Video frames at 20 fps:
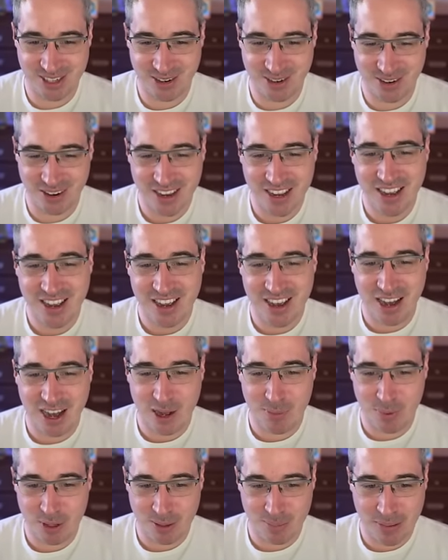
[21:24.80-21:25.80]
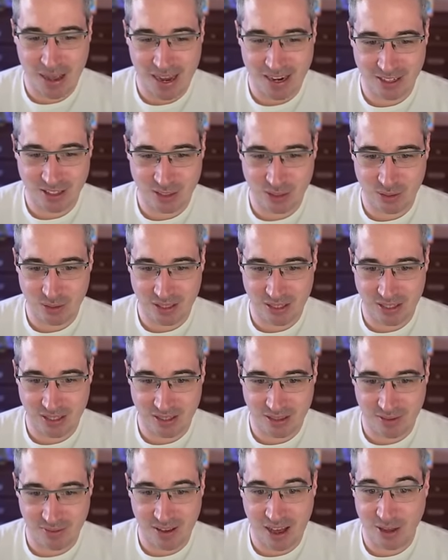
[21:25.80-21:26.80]
So I'll put it back to
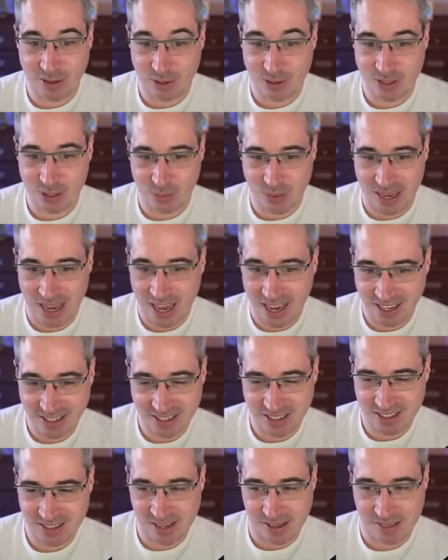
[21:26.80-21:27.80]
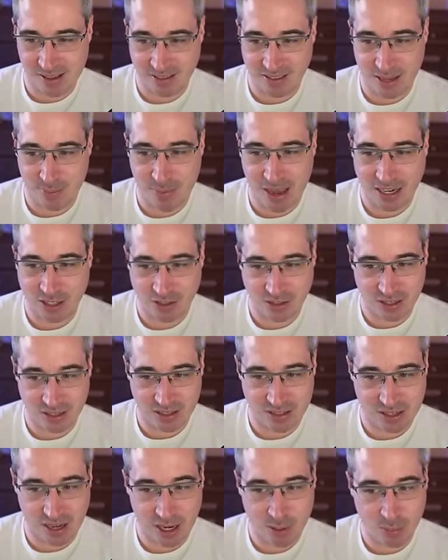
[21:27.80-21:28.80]
the values that we had because I think they match
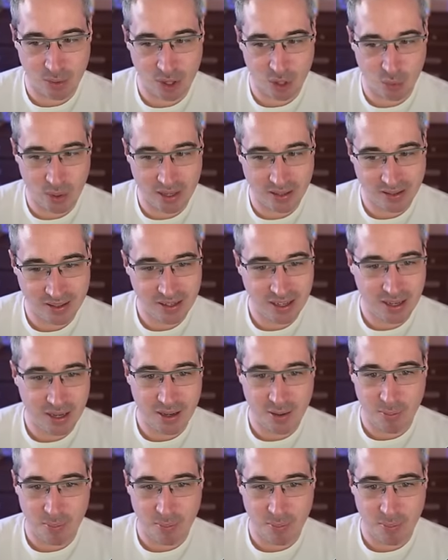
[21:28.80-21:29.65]
the design pretty well.